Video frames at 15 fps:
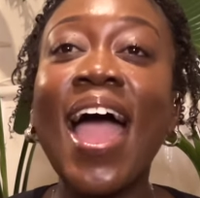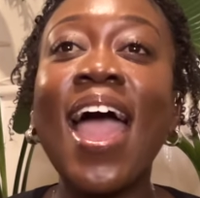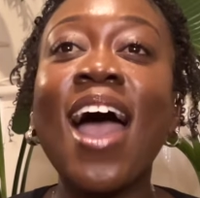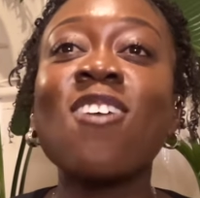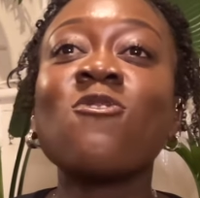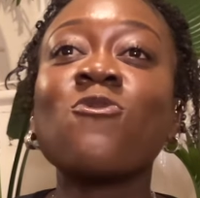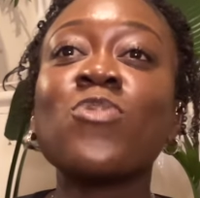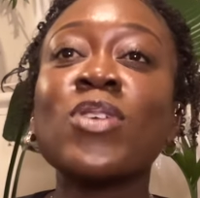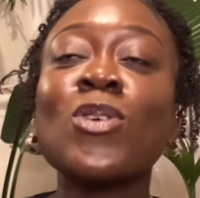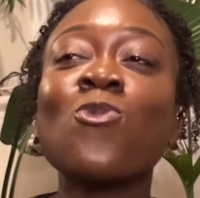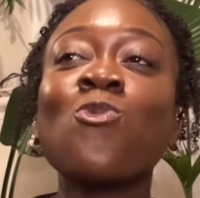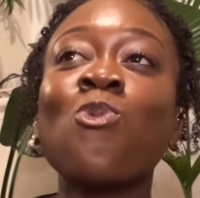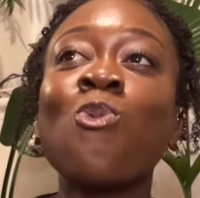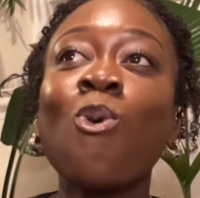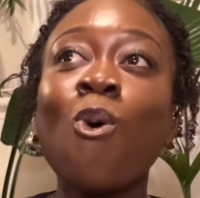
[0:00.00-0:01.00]
have
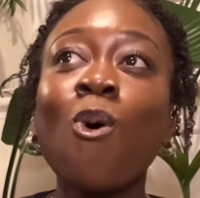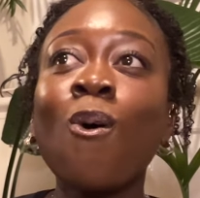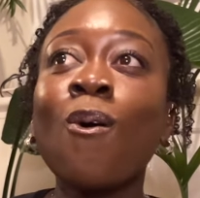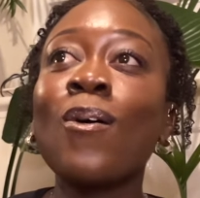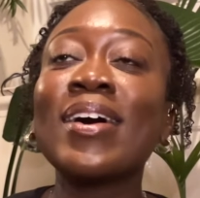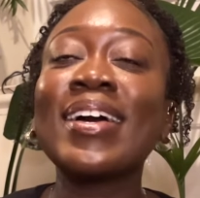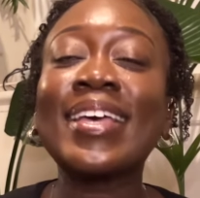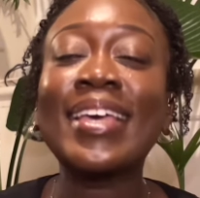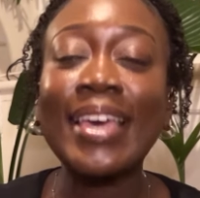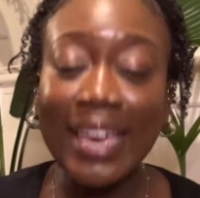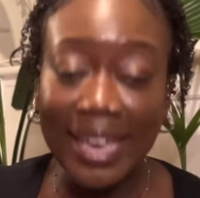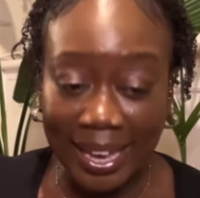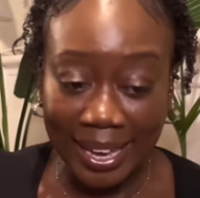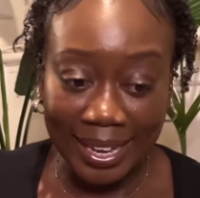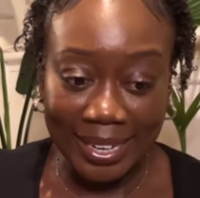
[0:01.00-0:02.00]
been
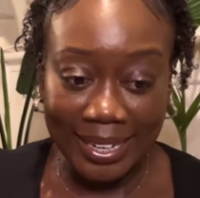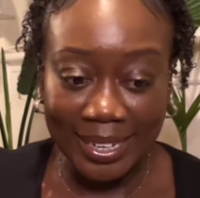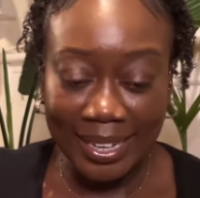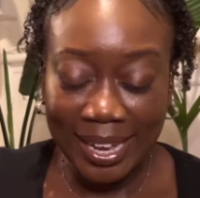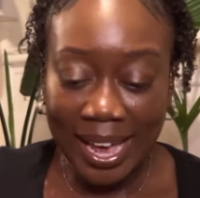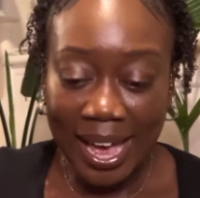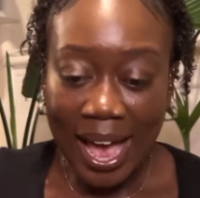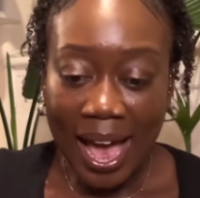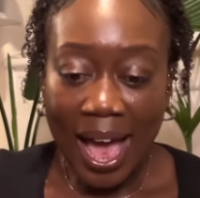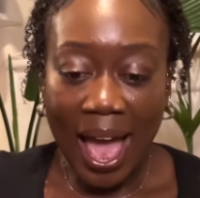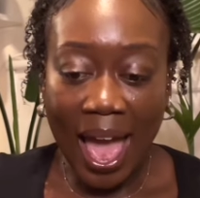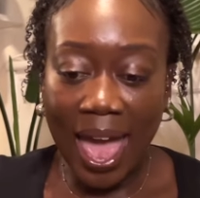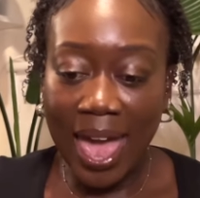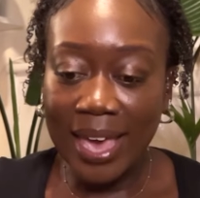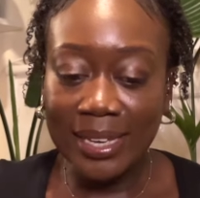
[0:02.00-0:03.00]
walking.
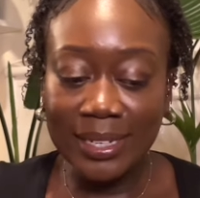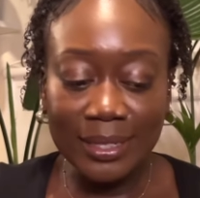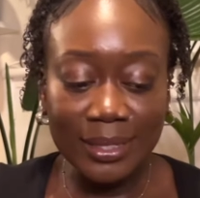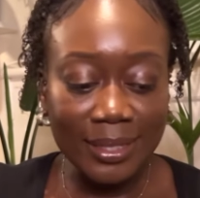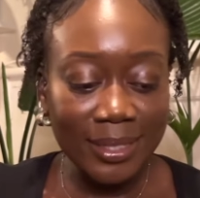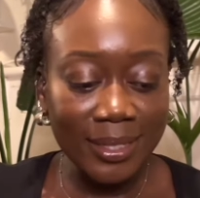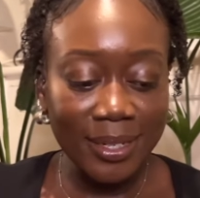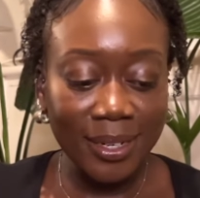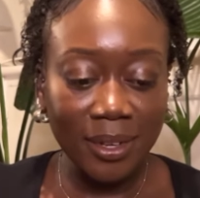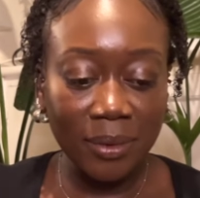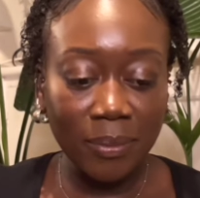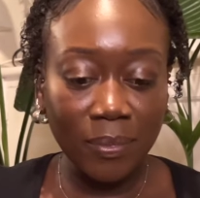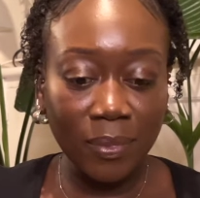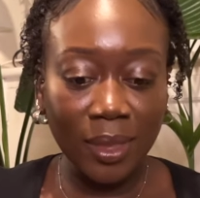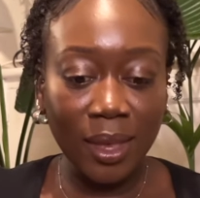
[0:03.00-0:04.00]
And
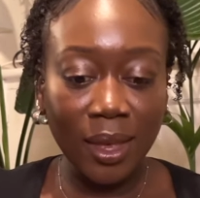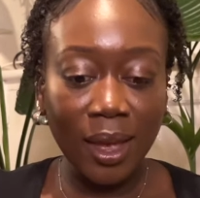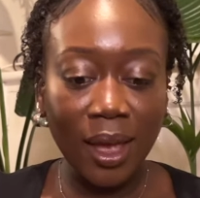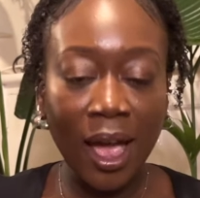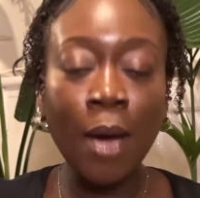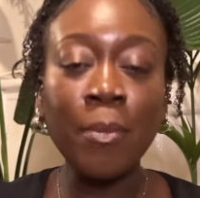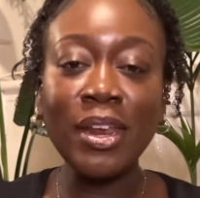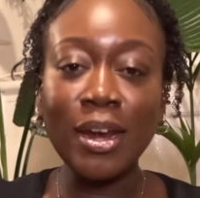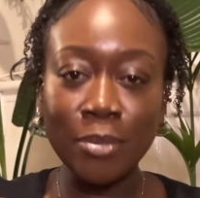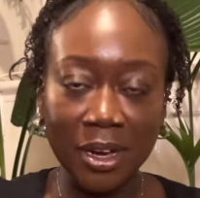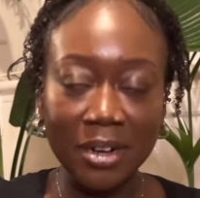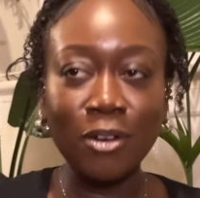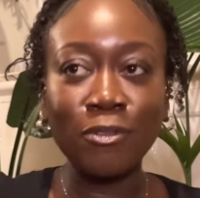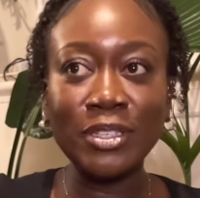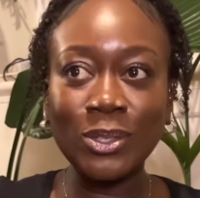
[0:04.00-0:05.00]
I mean, I'm
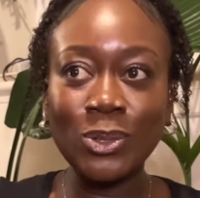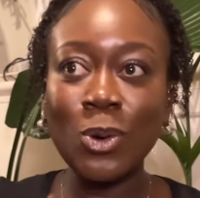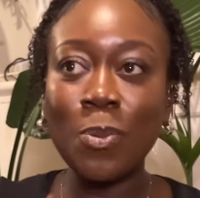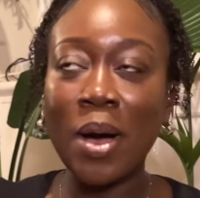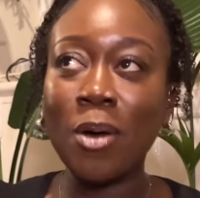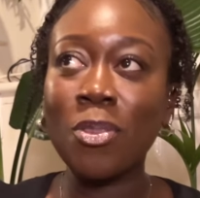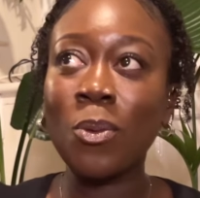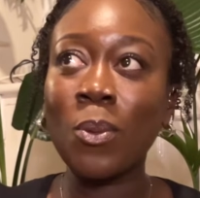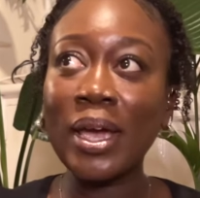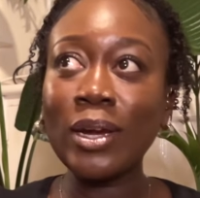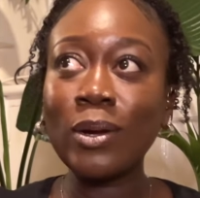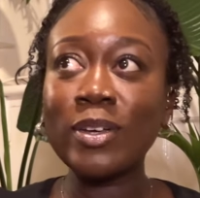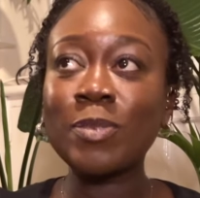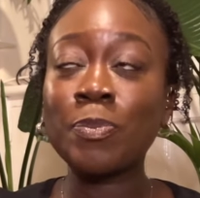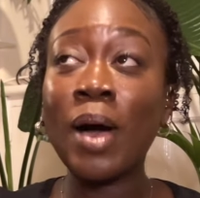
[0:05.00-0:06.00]
gonna obviously talk about the weight
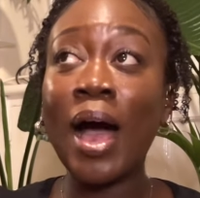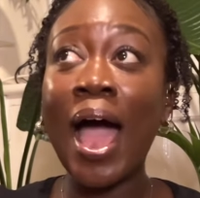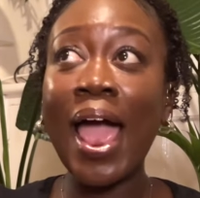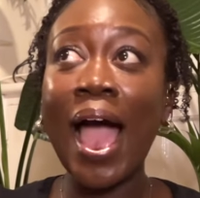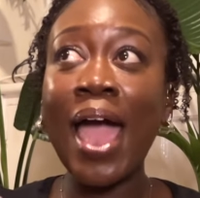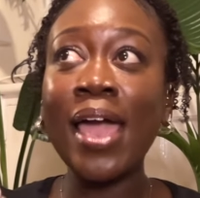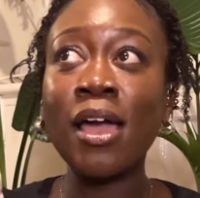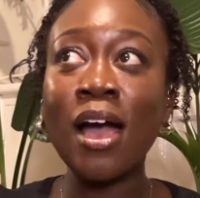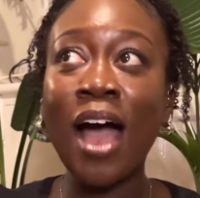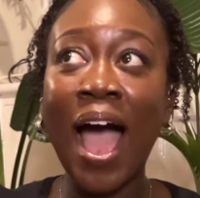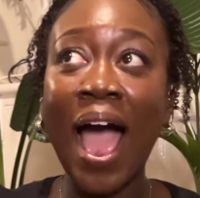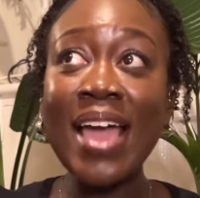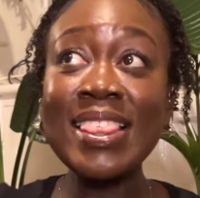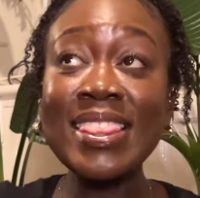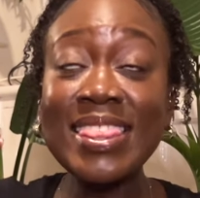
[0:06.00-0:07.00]
loss, but I,
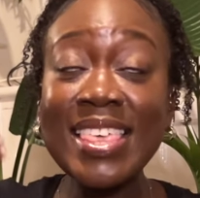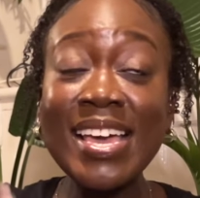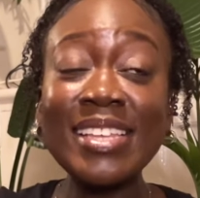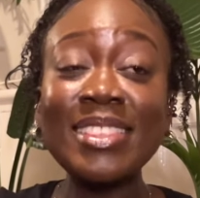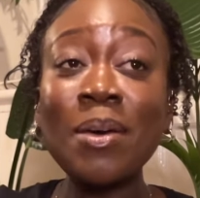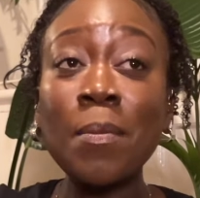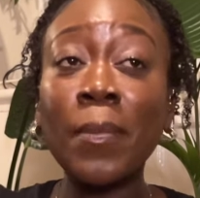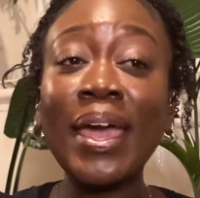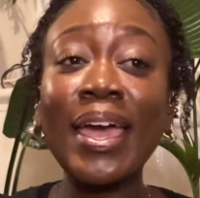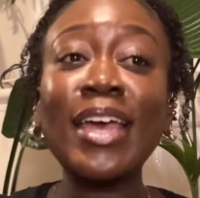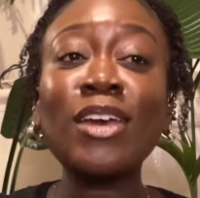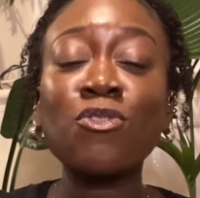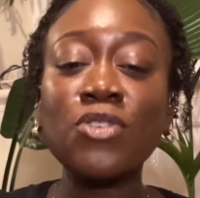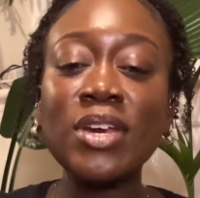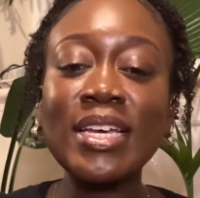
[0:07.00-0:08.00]
I, I think the
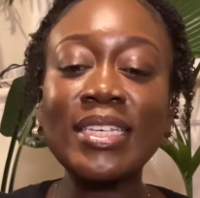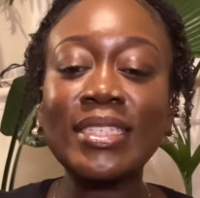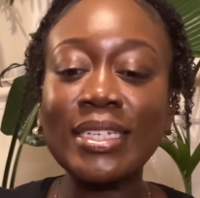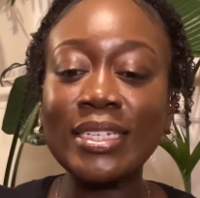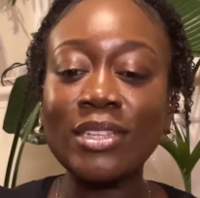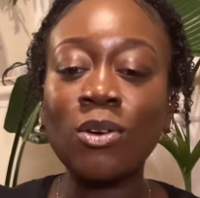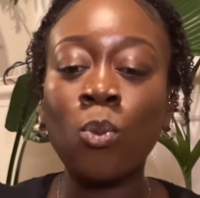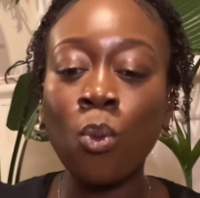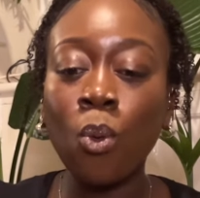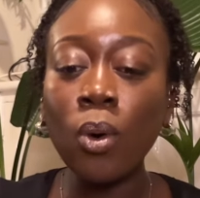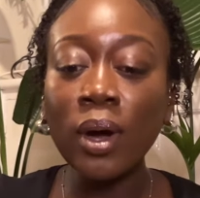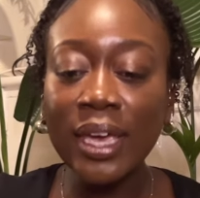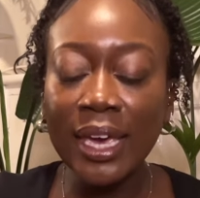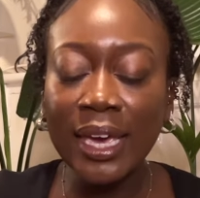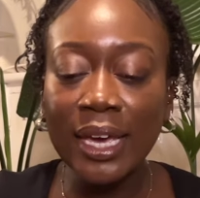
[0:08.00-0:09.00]
main reason the
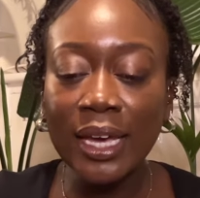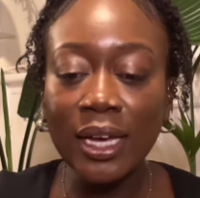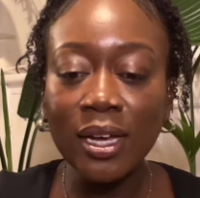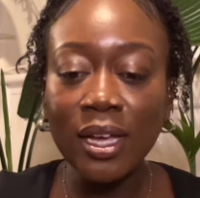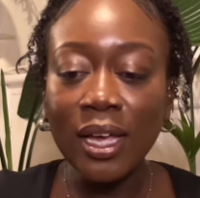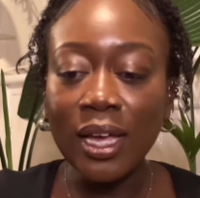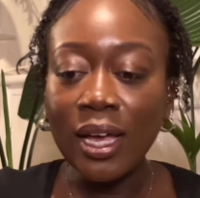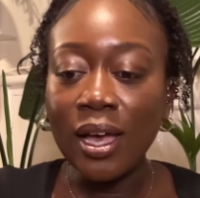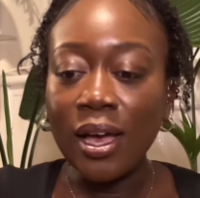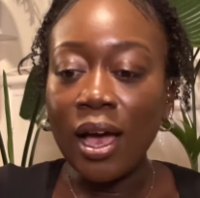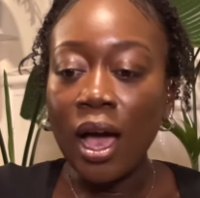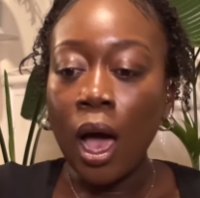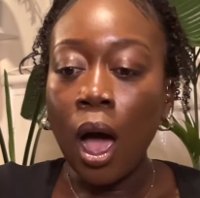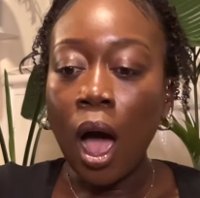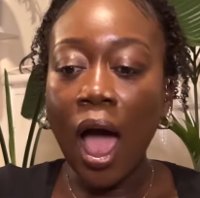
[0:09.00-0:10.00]
walking
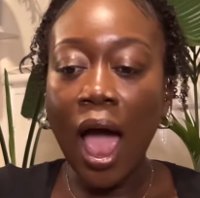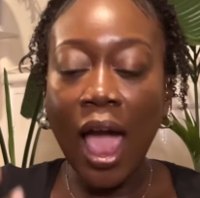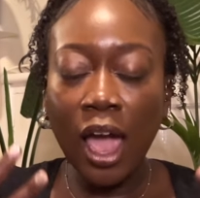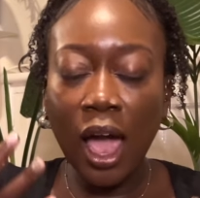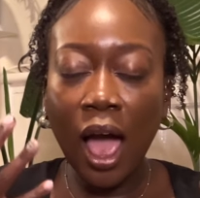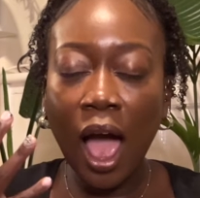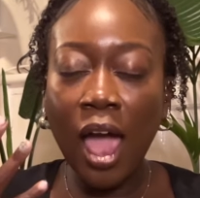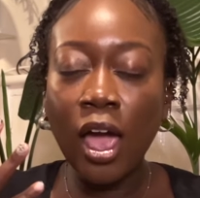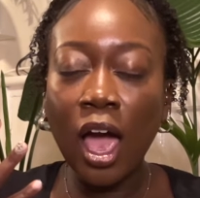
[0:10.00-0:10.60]
I,